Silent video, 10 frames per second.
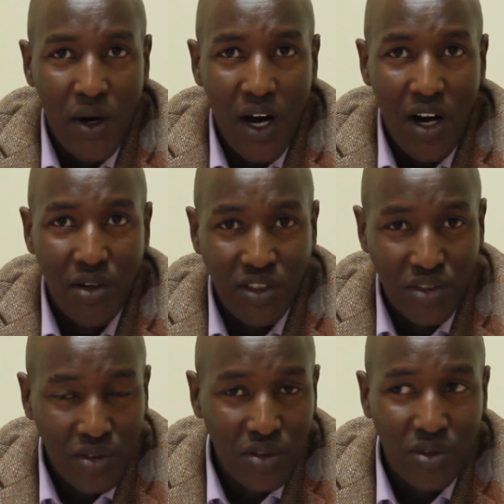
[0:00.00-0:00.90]
On the
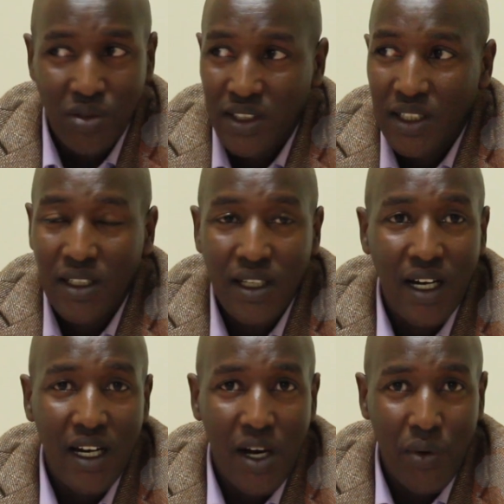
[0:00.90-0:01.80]
studio today,
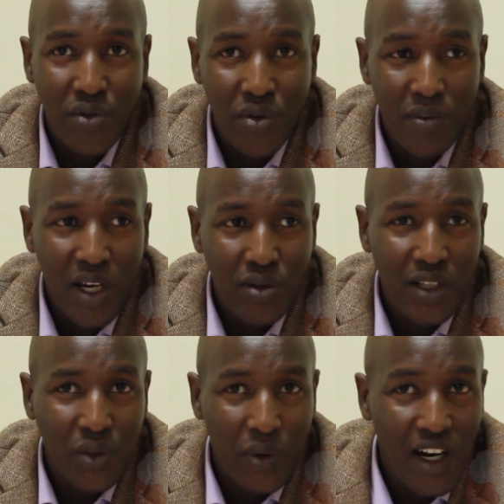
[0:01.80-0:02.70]
I want to remind you
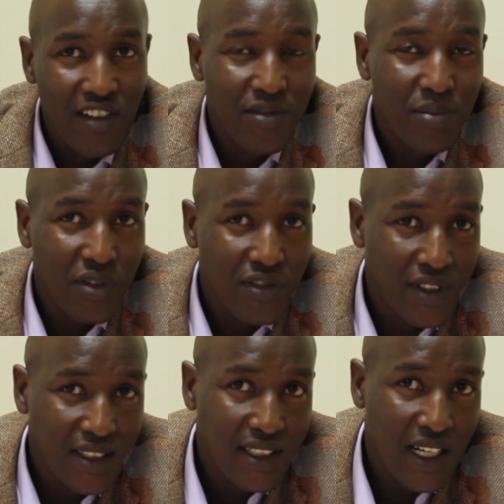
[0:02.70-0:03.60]
that we have
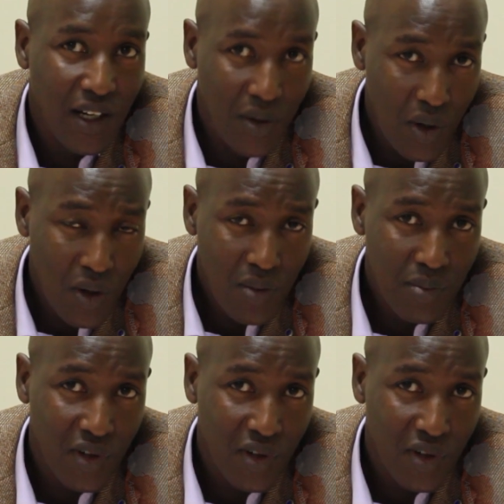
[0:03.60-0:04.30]
Professor Go.